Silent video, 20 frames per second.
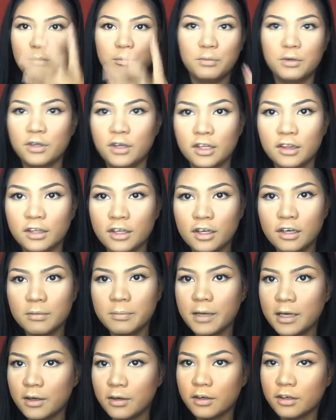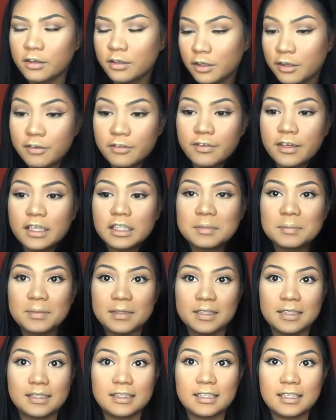put a lot of powder on your face,
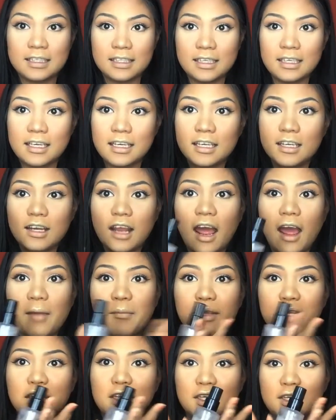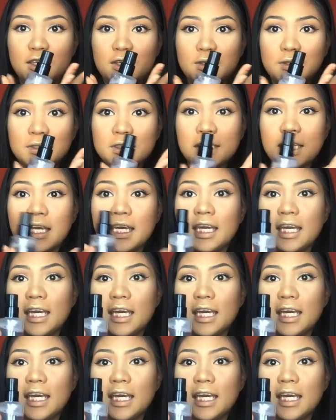because at the end, I'm gonna use